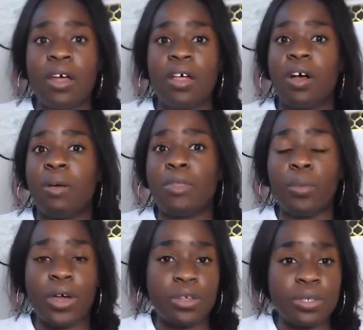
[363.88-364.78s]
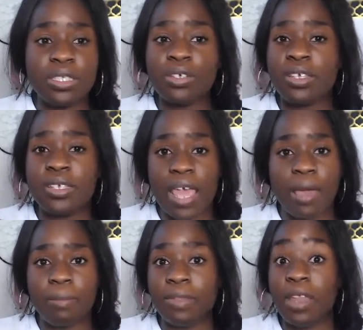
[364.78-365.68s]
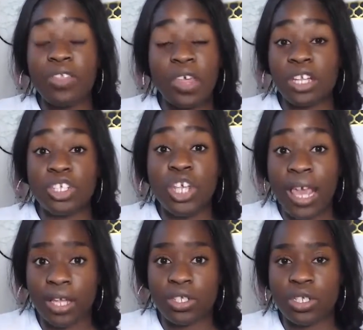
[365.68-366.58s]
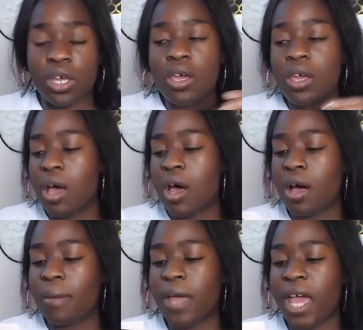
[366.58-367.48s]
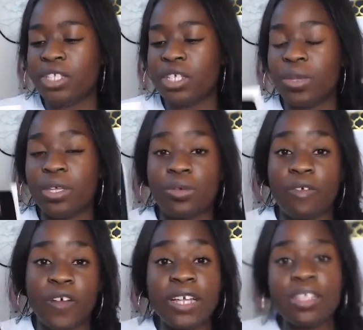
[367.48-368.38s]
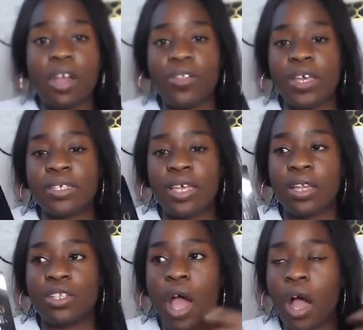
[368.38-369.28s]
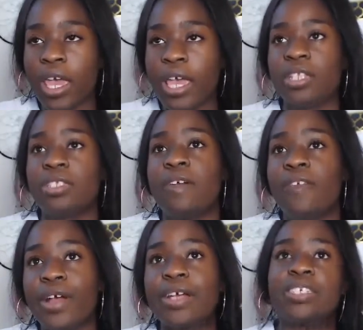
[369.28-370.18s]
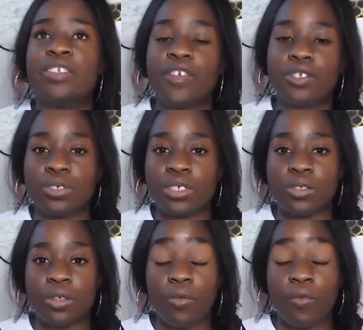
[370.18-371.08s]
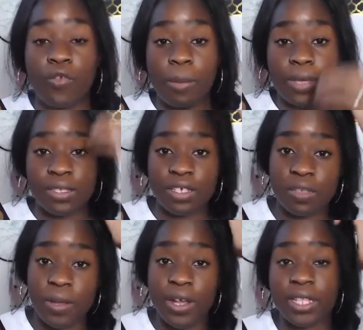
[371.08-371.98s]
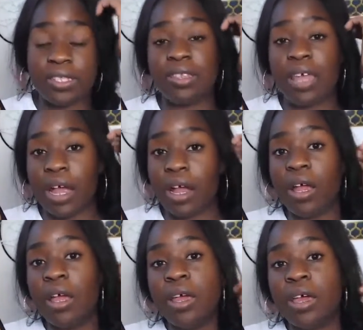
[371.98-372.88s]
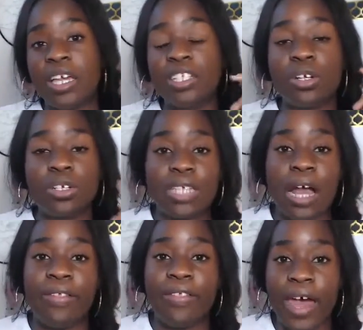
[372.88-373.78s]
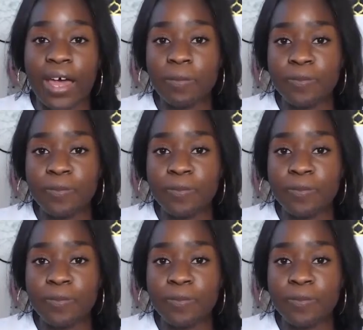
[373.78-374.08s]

The weather was still the same. Nothing had changed. And so when he was reflecting on this and talking to various individuals from his experience there, it turns out that